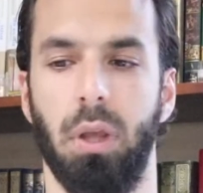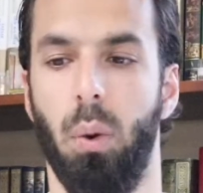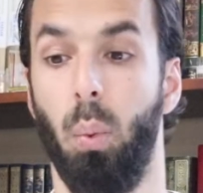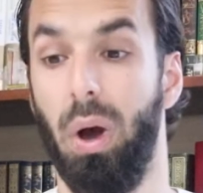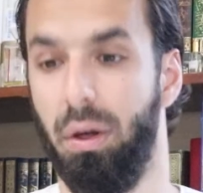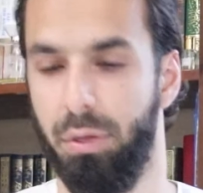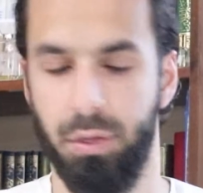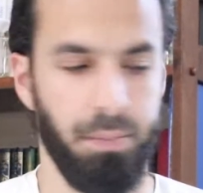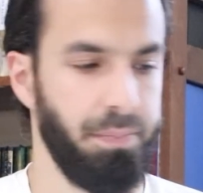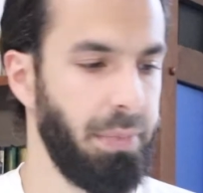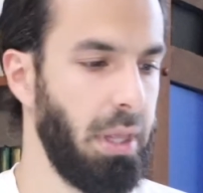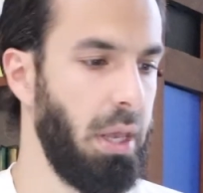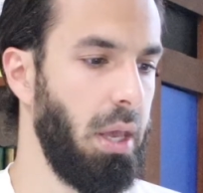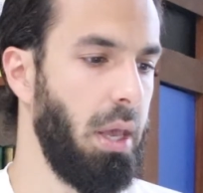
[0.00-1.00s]
wealth.
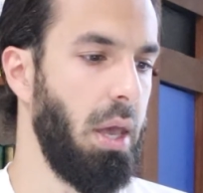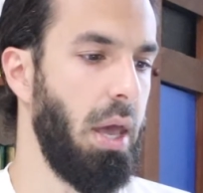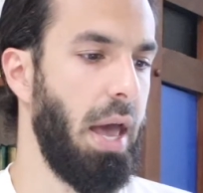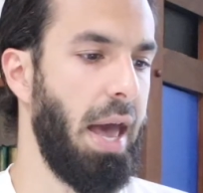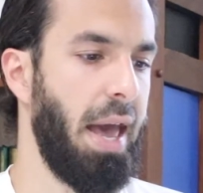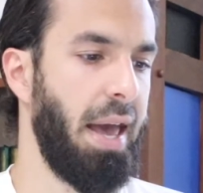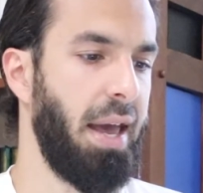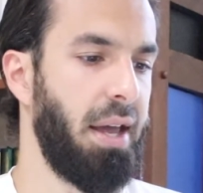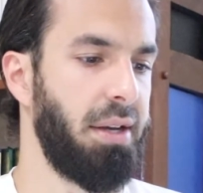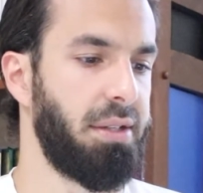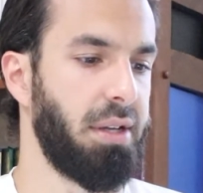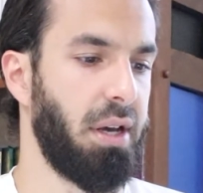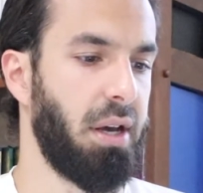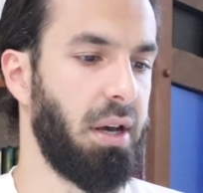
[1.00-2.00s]

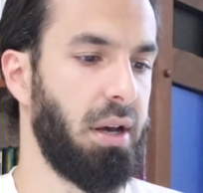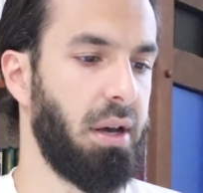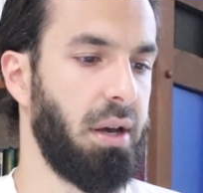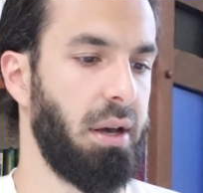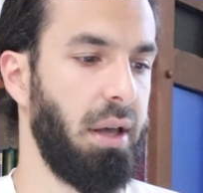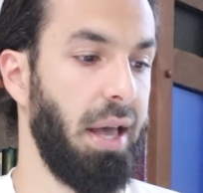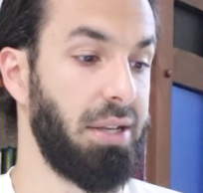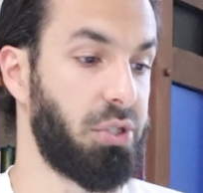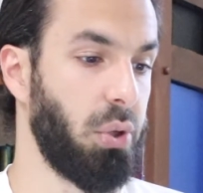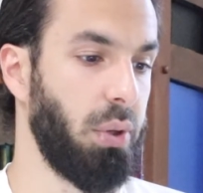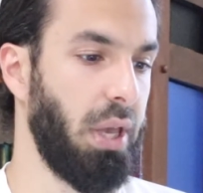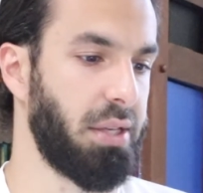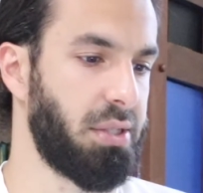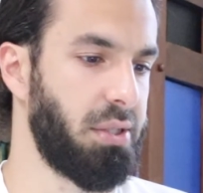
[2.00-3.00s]
And
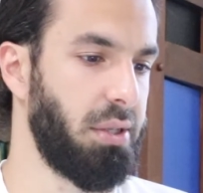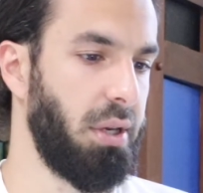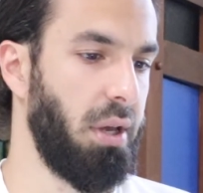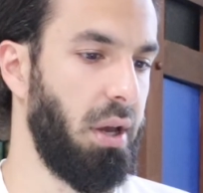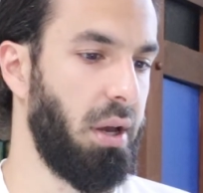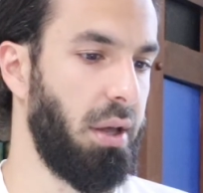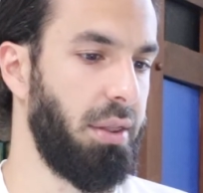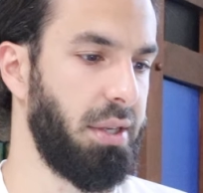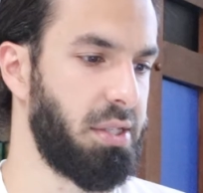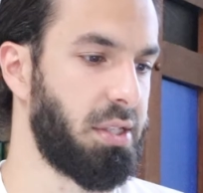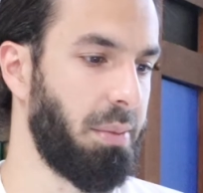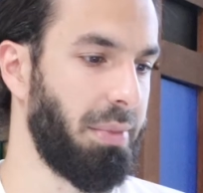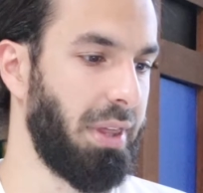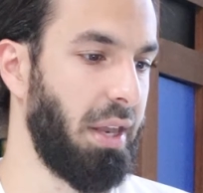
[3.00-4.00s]
so, this
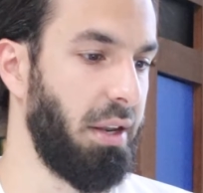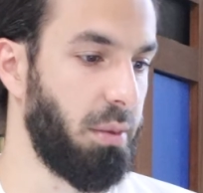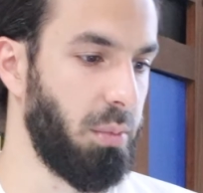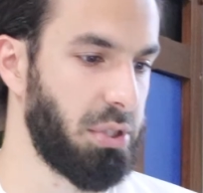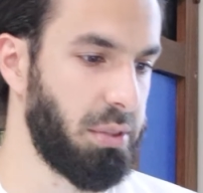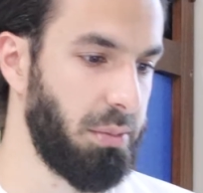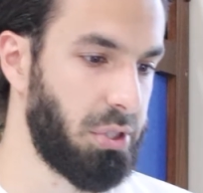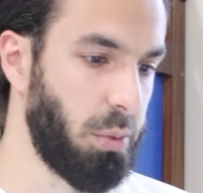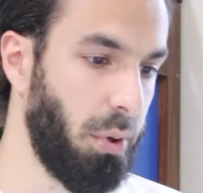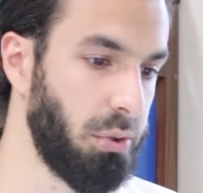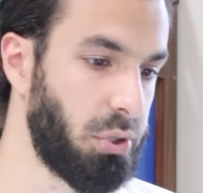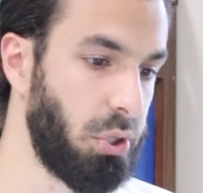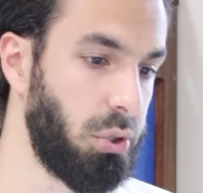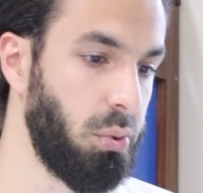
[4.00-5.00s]
is something that the Muslim is
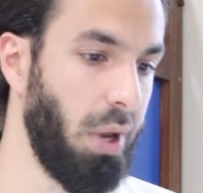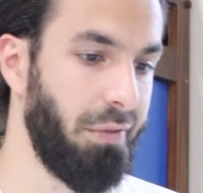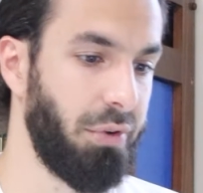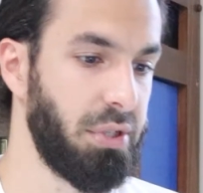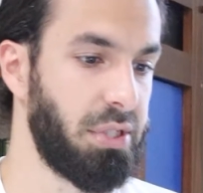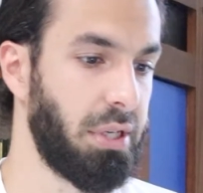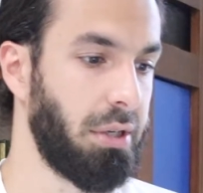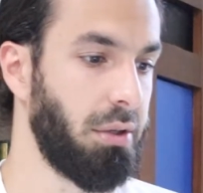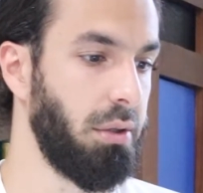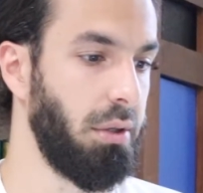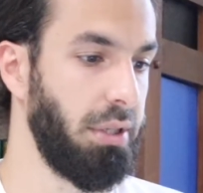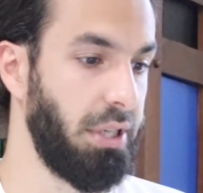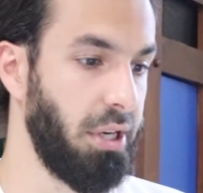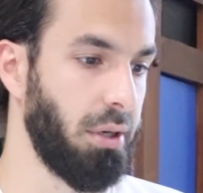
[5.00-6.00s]
supposed to do every
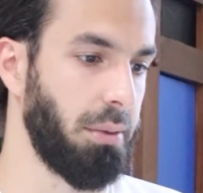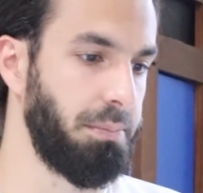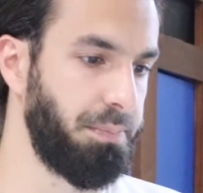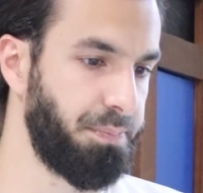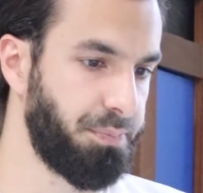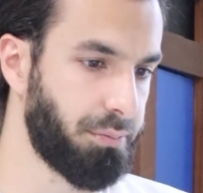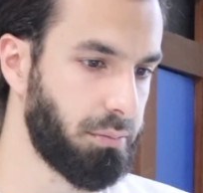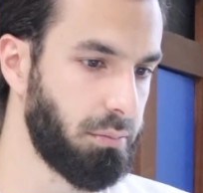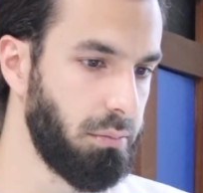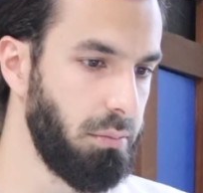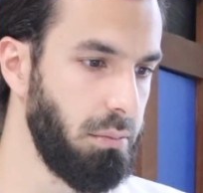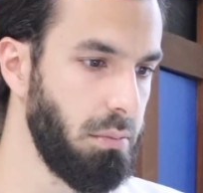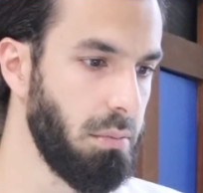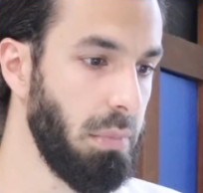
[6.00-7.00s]
single year.
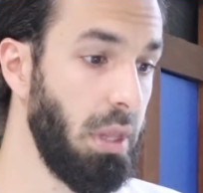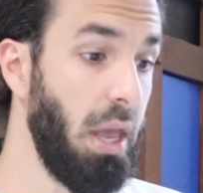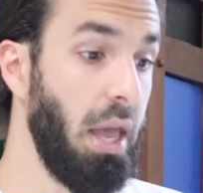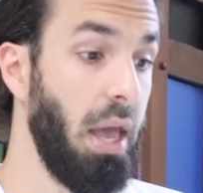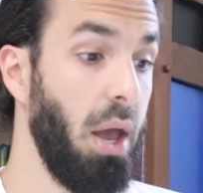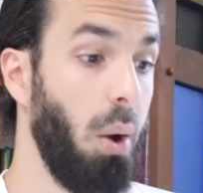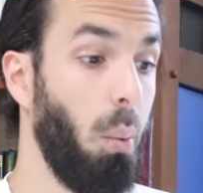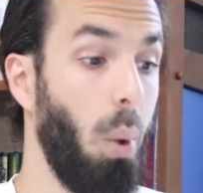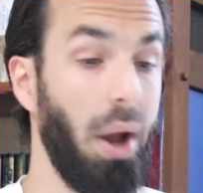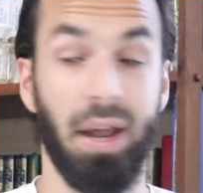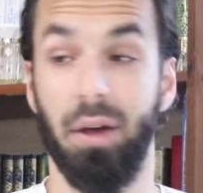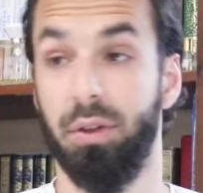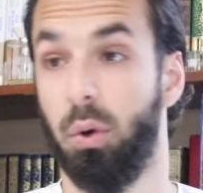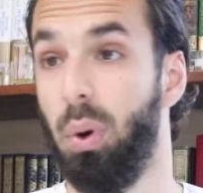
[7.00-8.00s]

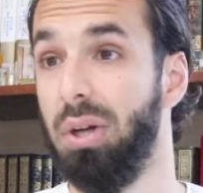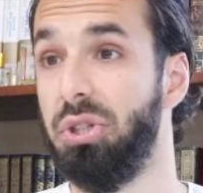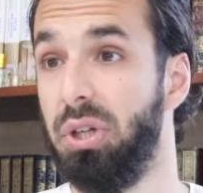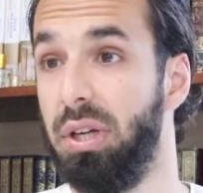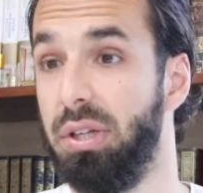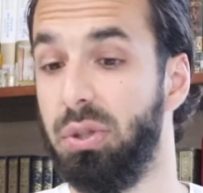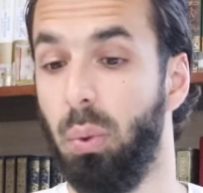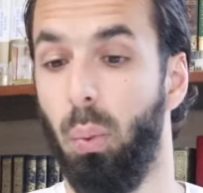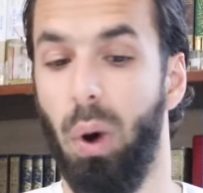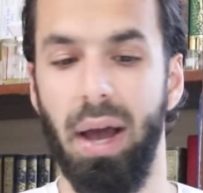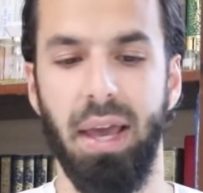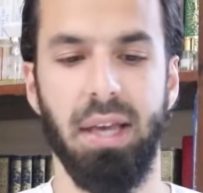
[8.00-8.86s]
Now the question is, why